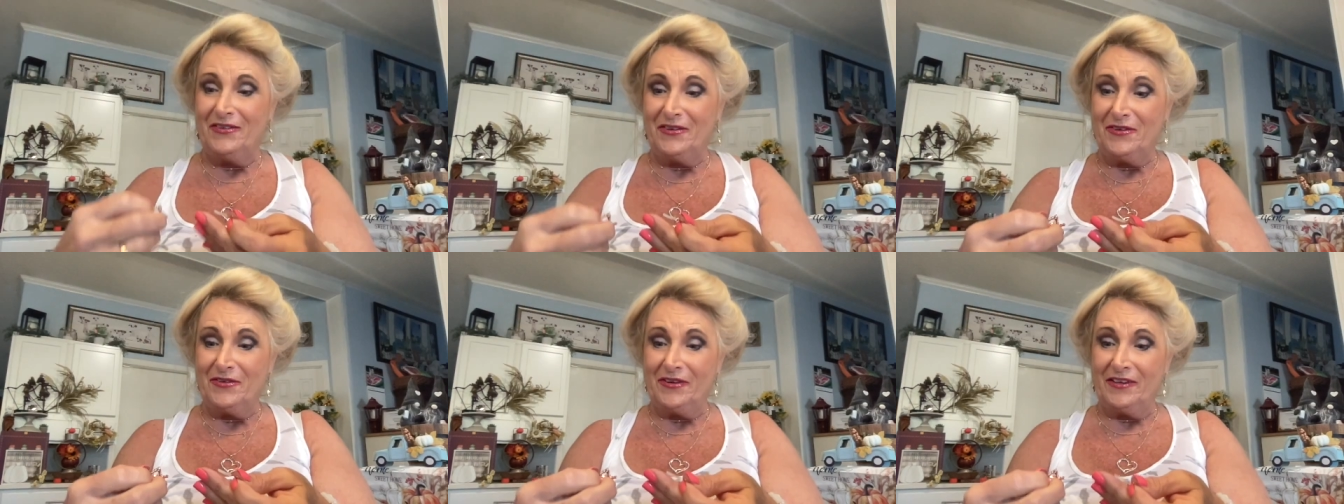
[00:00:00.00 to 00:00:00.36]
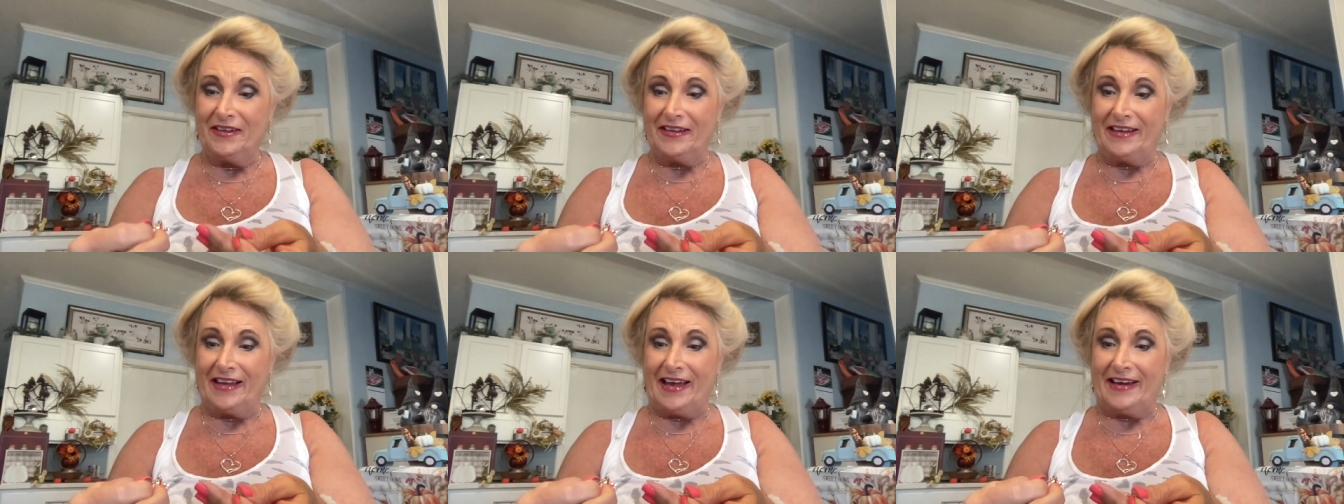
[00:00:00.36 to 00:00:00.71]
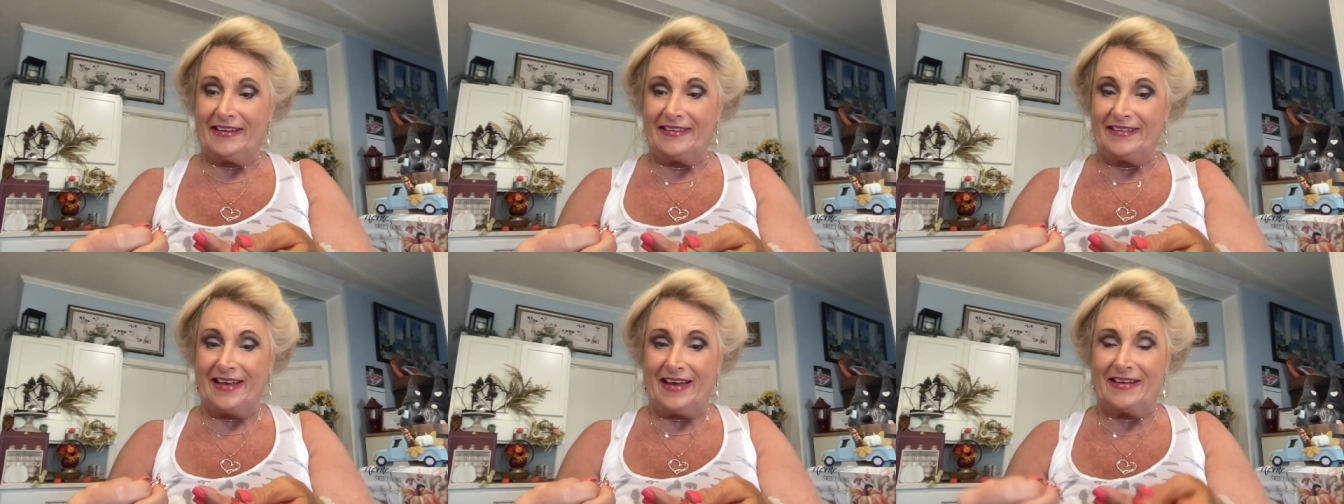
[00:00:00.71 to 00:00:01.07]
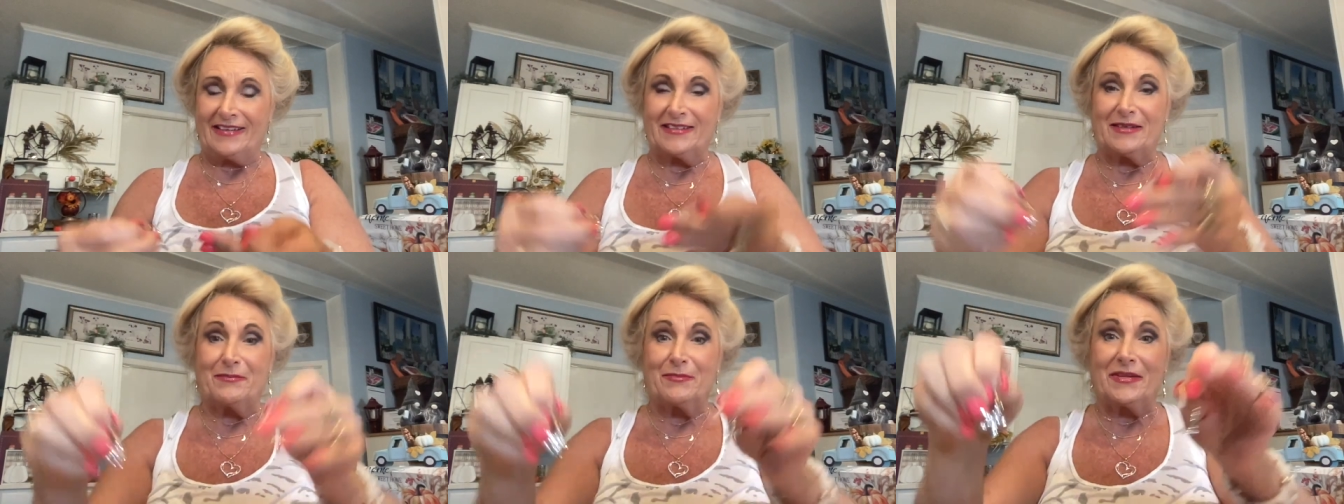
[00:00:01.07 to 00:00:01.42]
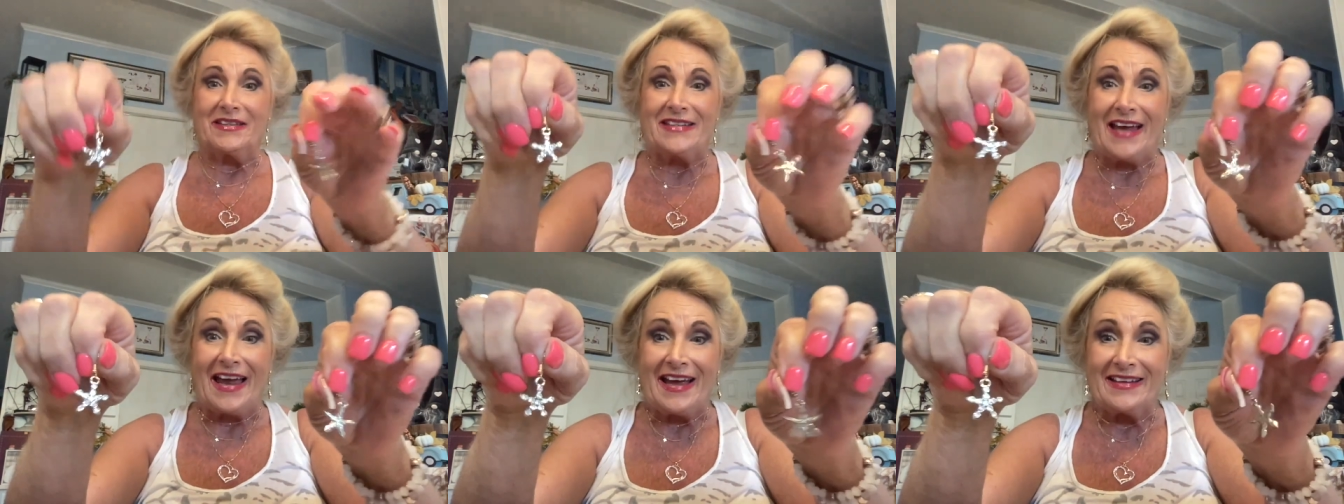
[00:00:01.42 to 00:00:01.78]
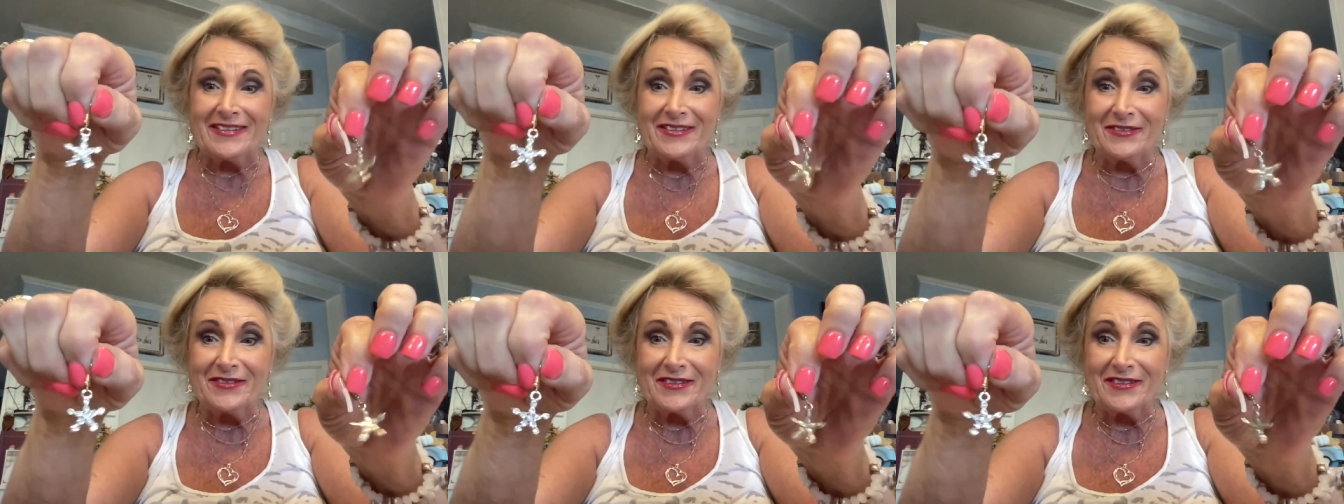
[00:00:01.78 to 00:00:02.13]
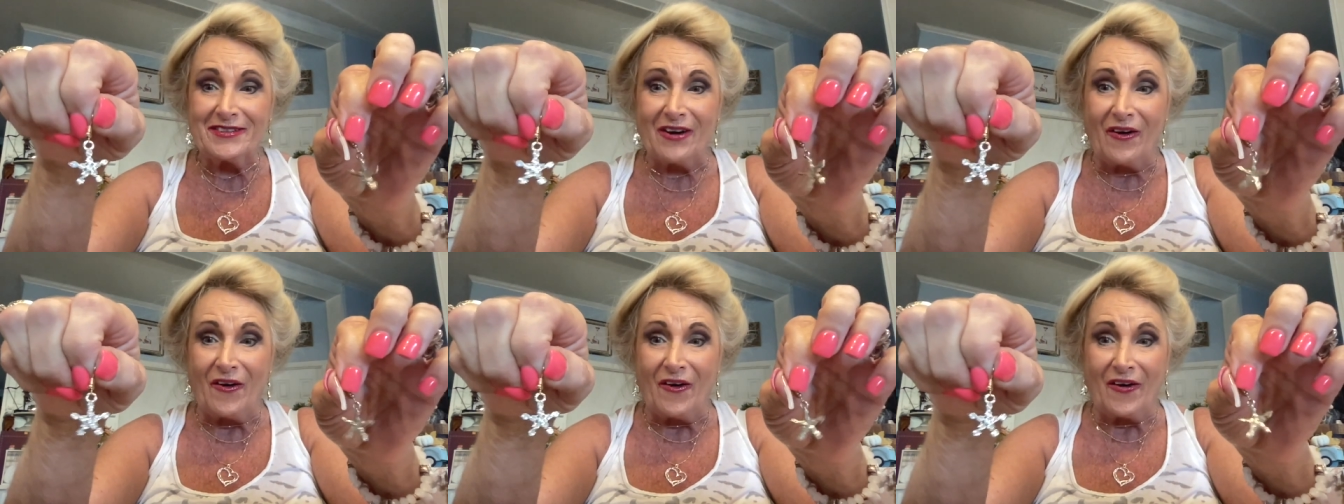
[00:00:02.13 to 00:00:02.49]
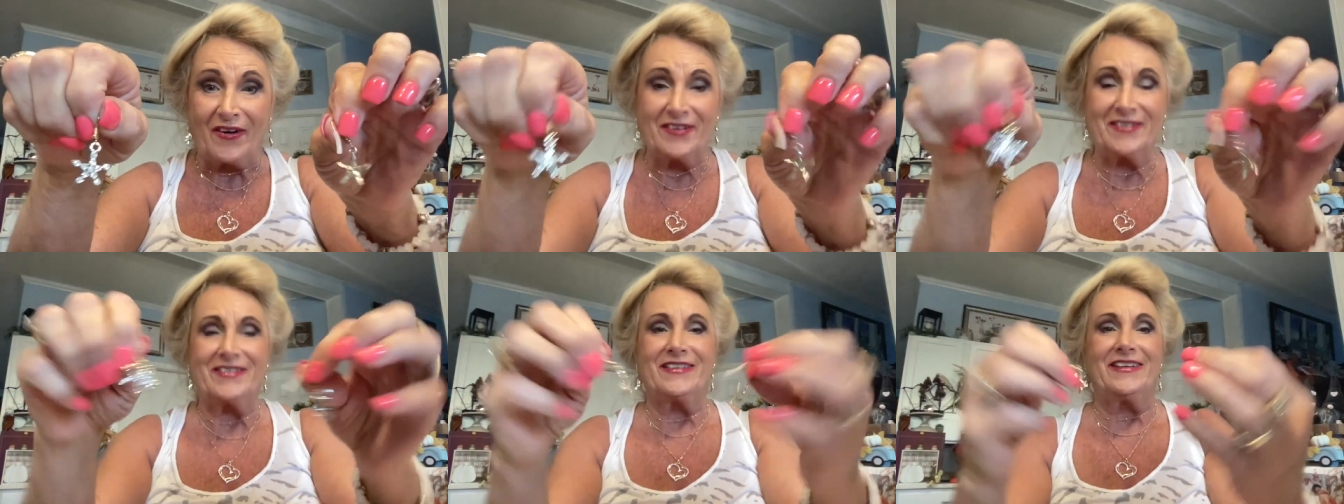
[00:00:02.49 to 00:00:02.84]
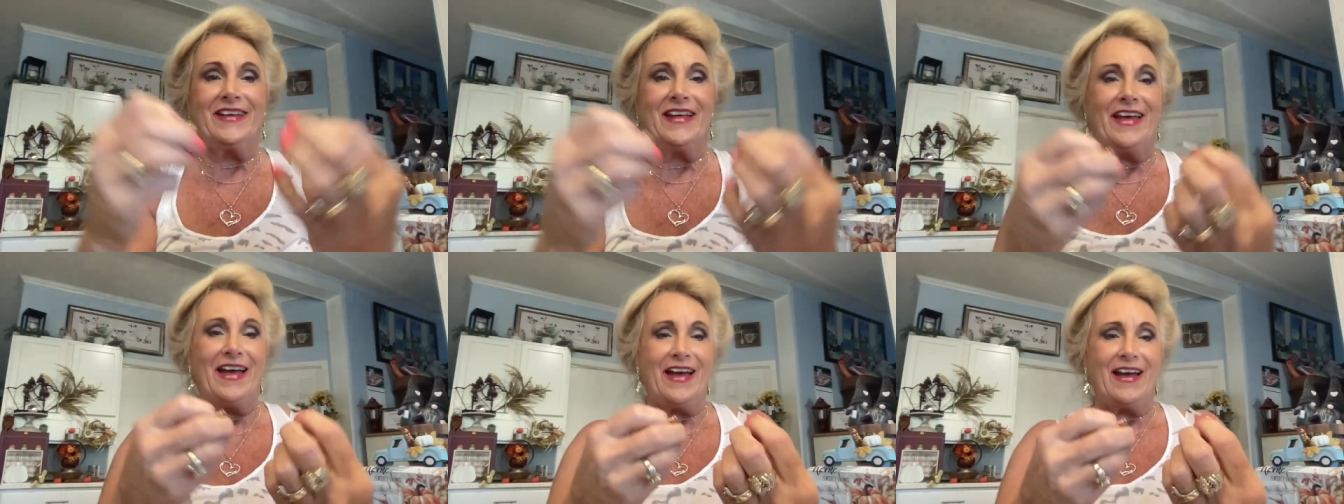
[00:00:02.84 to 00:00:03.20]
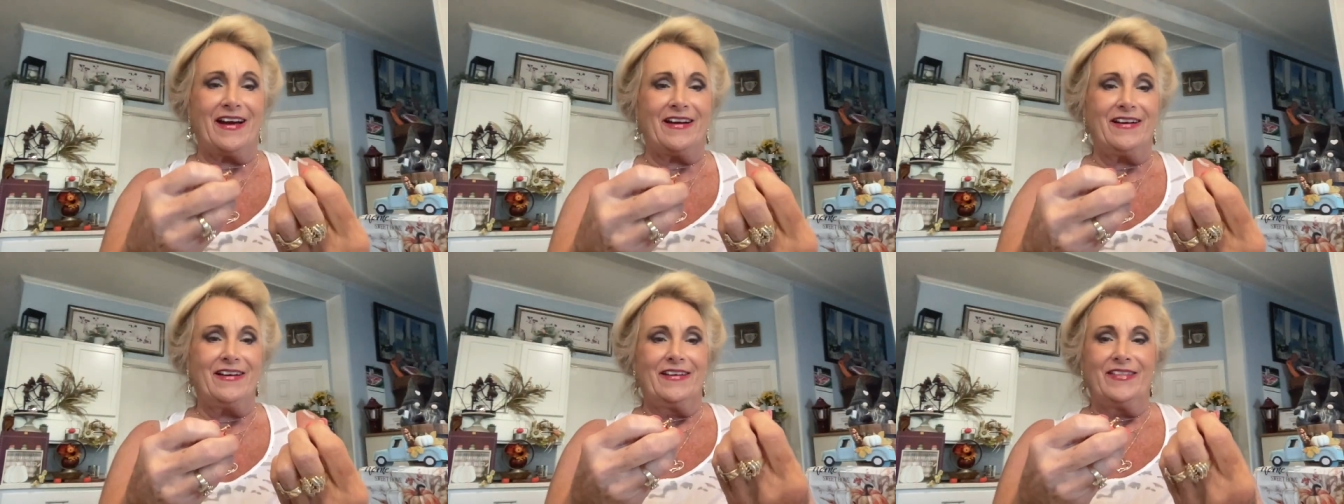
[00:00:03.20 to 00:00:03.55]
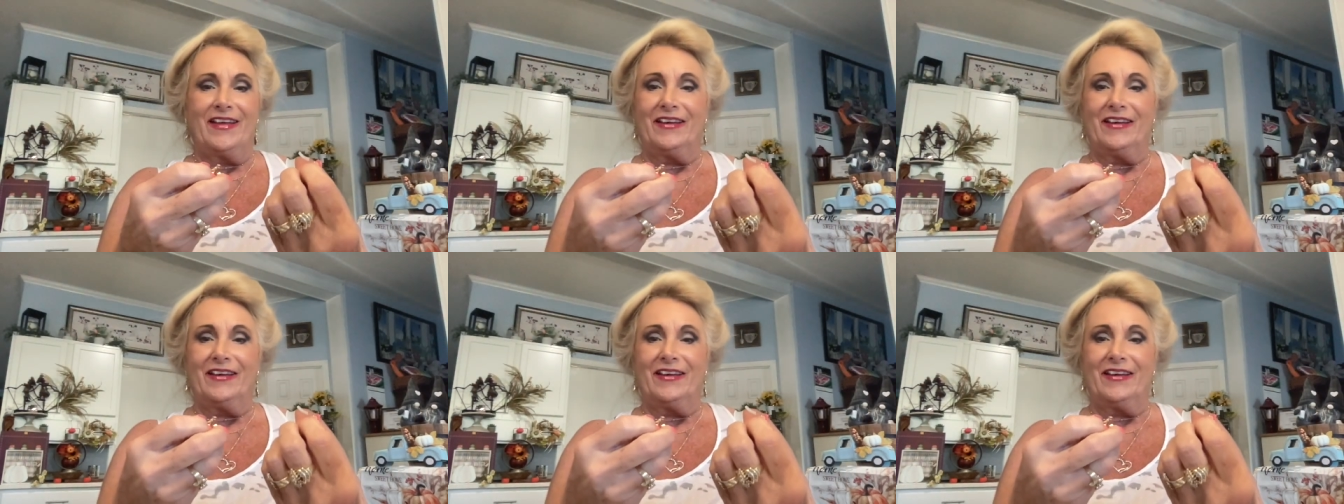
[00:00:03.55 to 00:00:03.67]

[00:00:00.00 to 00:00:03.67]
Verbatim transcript: would really like that, some bedazzled stars. Yeah.